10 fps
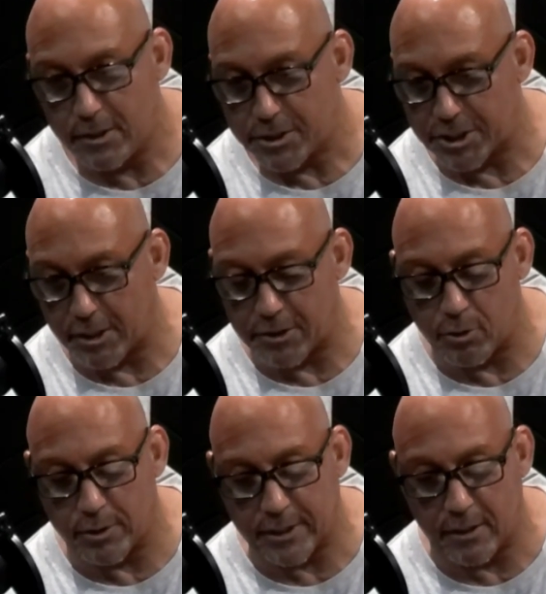Shout out
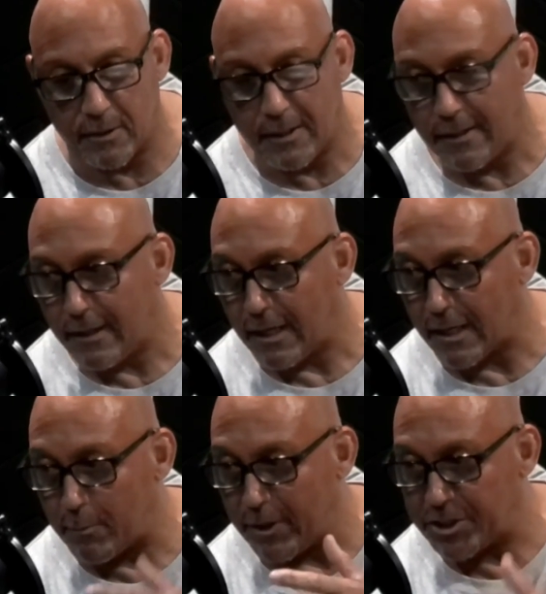NorCal. I
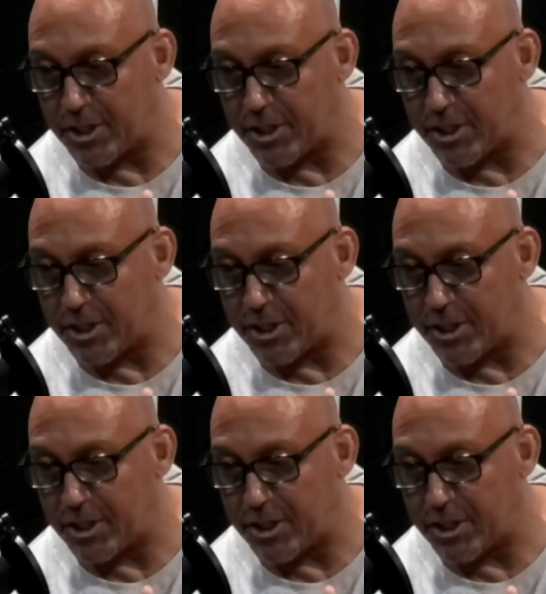got my man